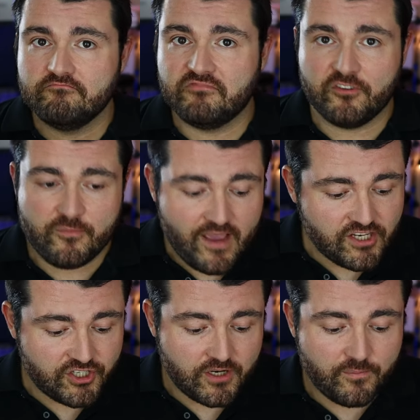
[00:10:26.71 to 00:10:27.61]

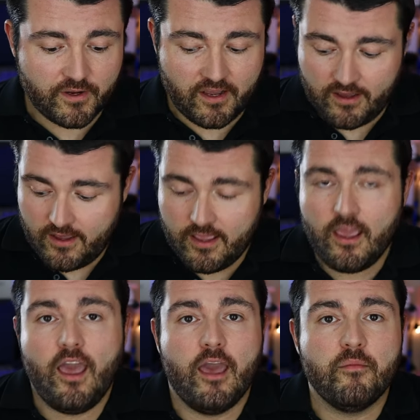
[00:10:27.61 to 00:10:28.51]
formation, but
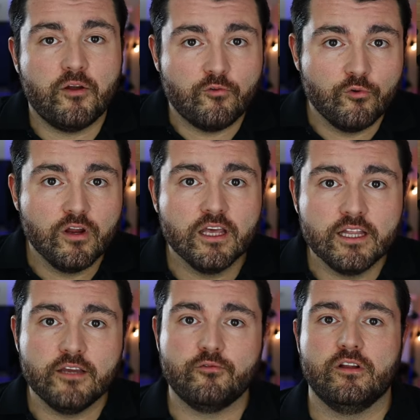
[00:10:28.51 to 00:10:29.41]
I am a
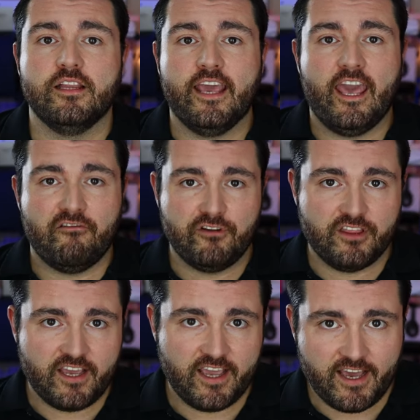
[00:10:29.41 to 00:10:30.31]
really, really
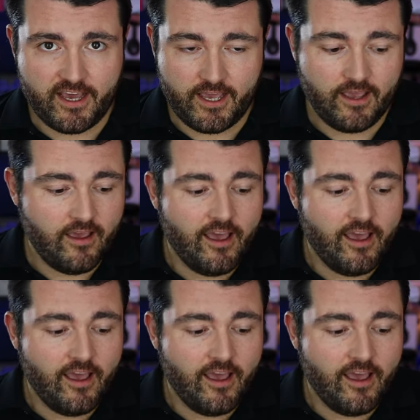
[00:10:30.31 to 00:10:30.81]
everyday guy.